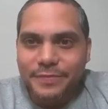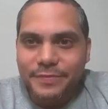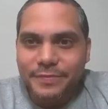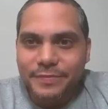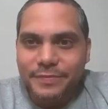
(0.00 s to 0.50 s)

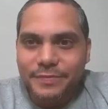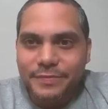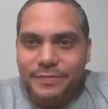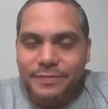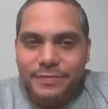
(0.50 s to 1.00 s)

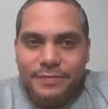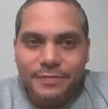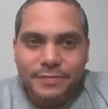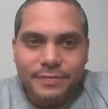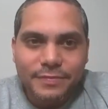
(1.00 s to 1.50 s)

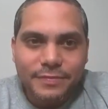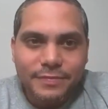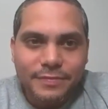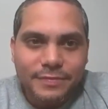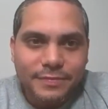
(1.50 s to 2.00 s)

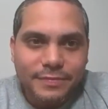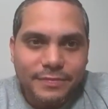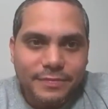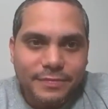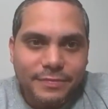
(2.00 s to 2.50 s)
(silent)